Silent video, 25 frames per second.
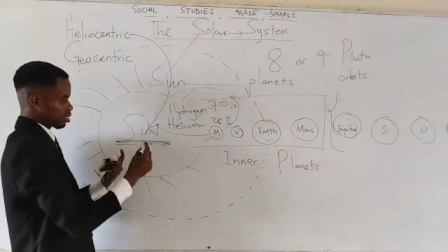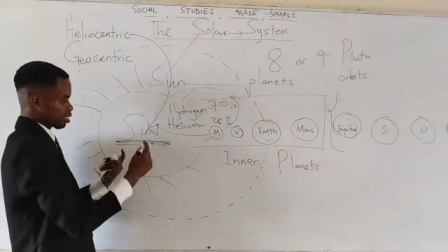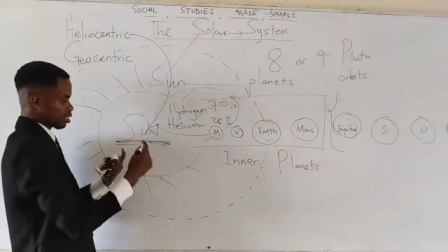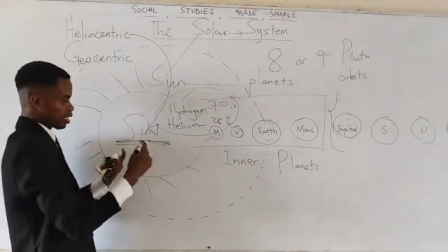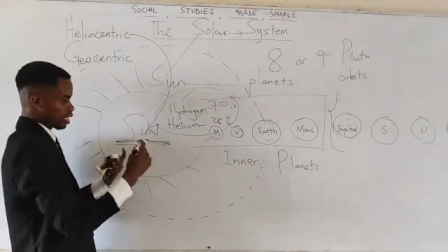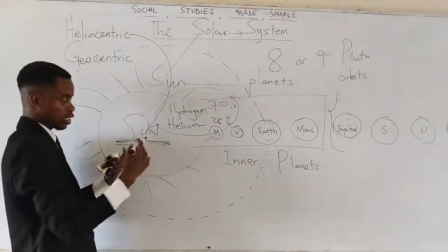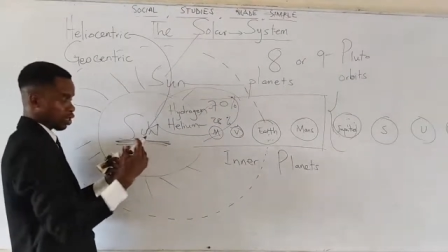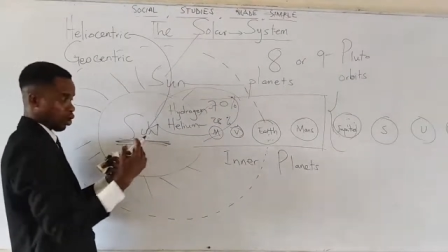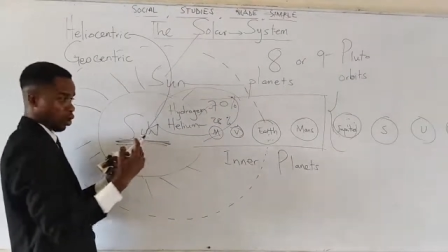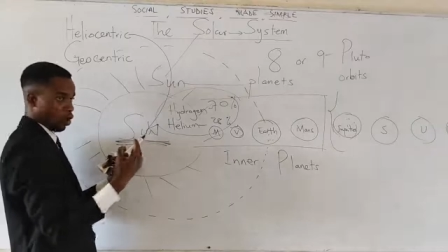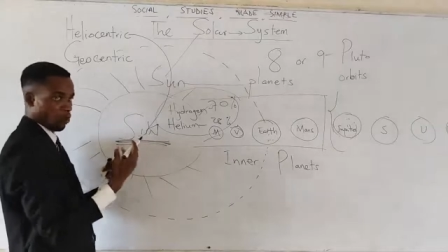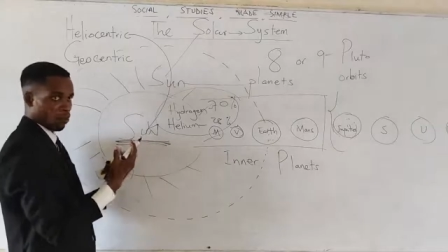
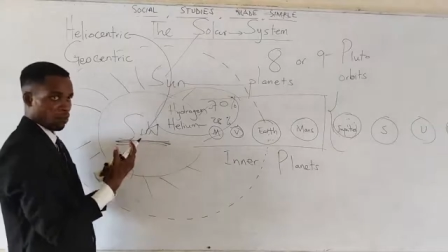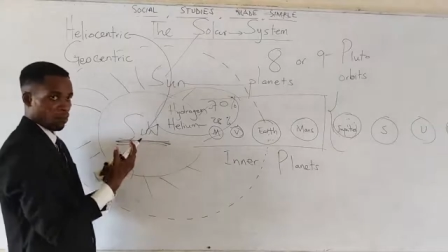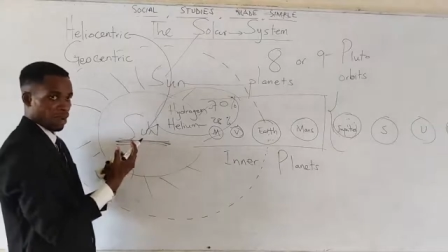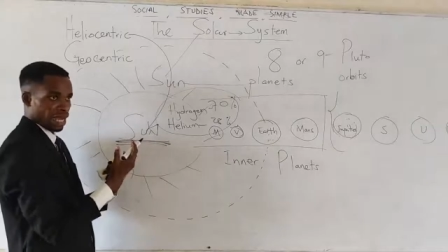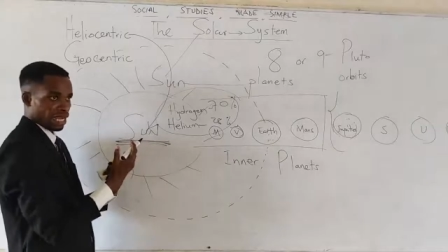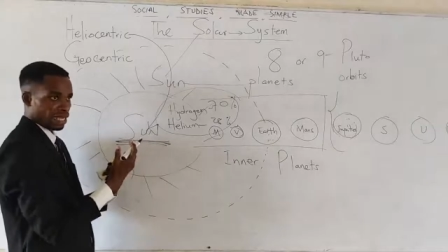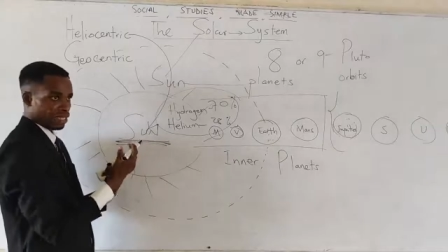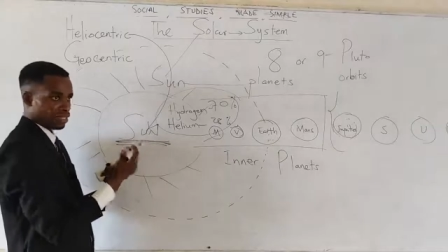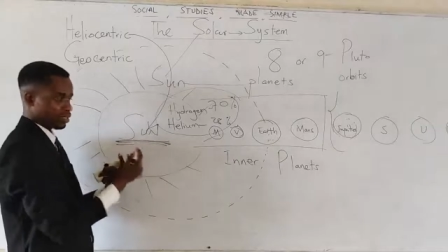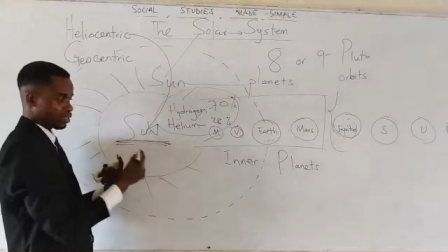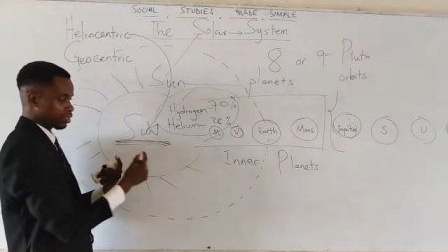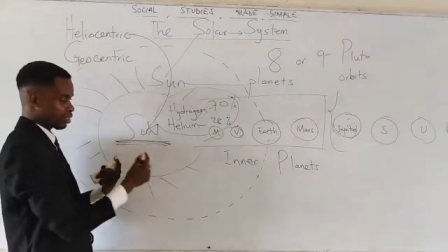they
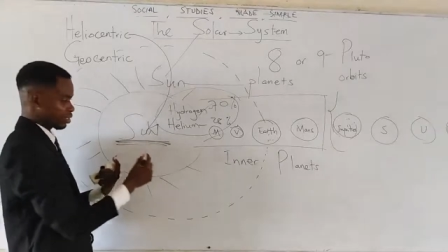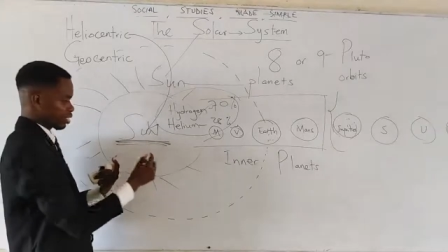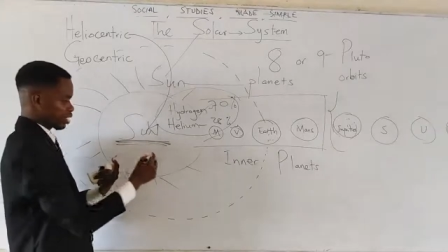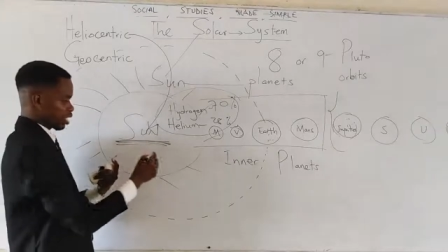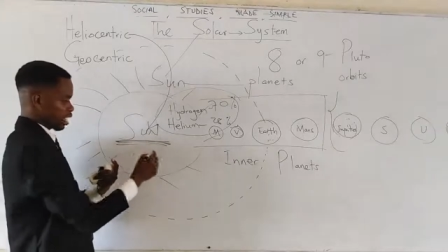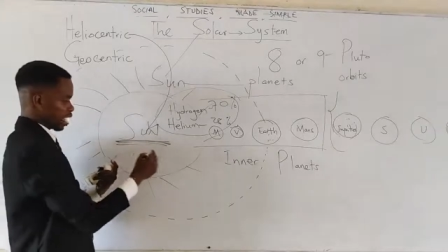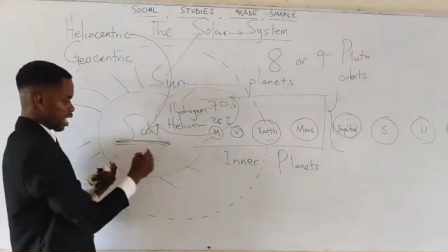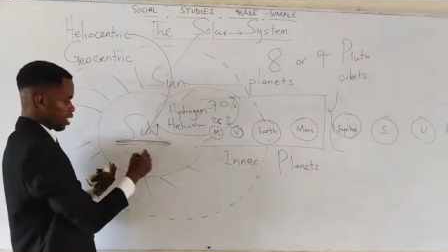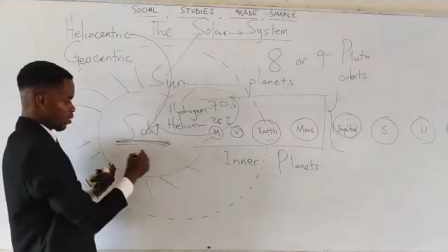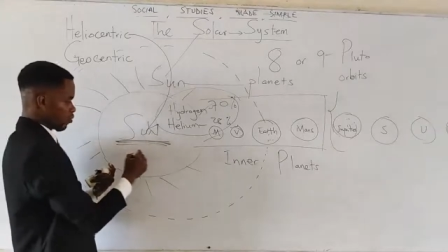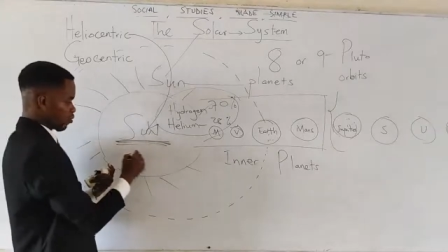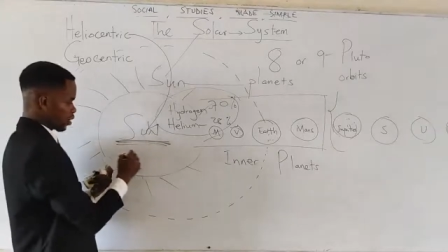combine
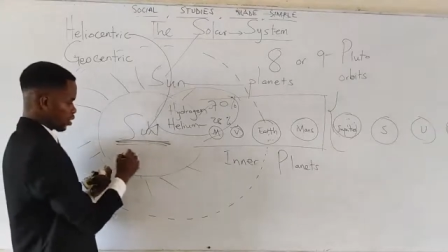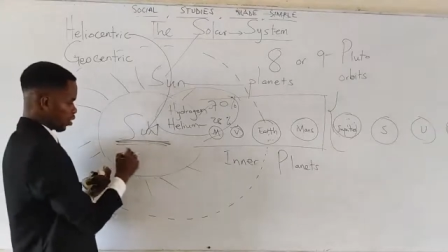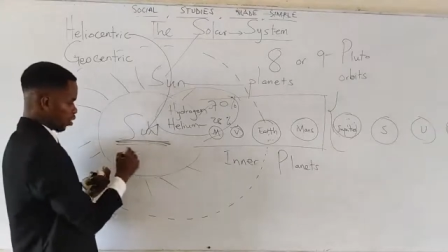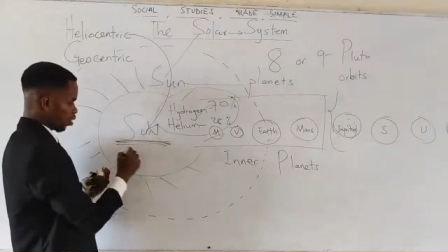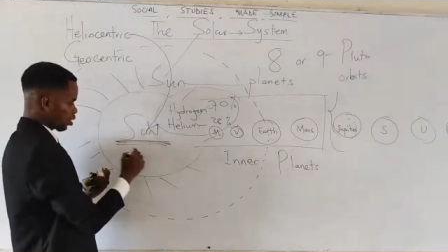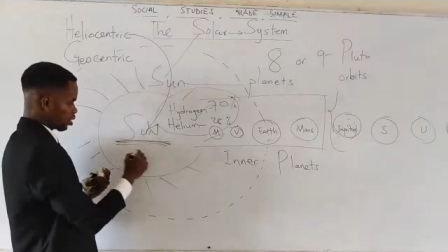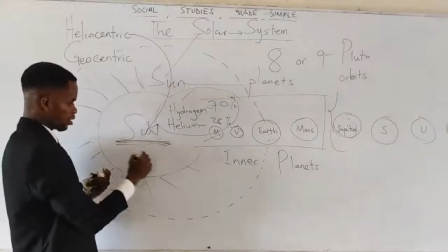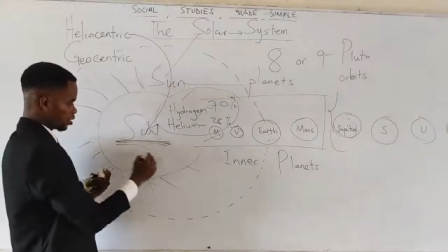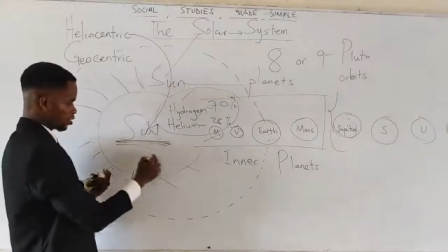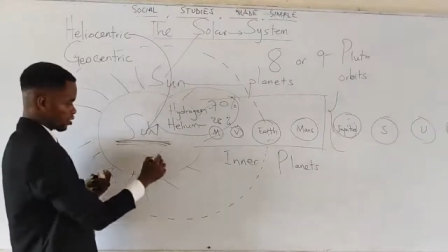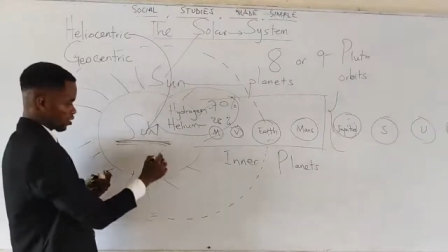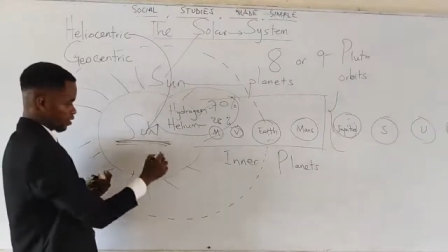and we
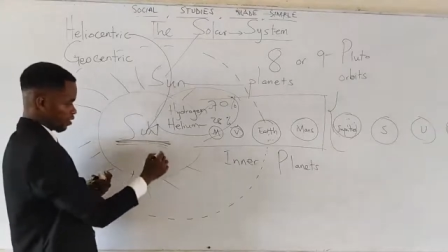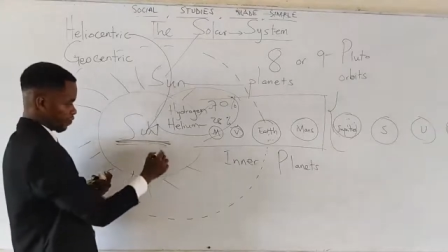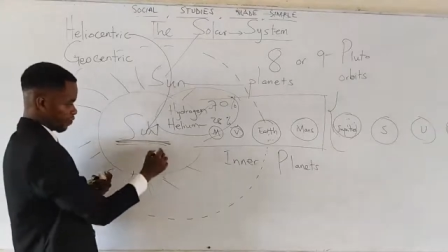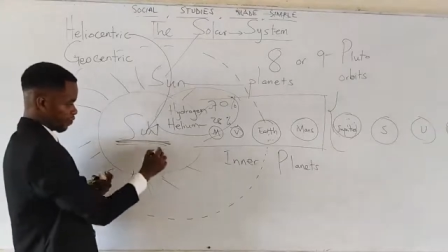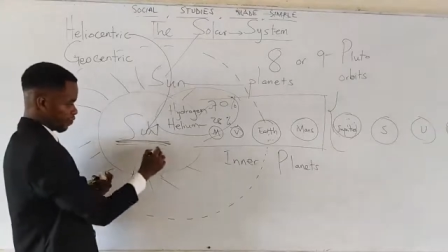call it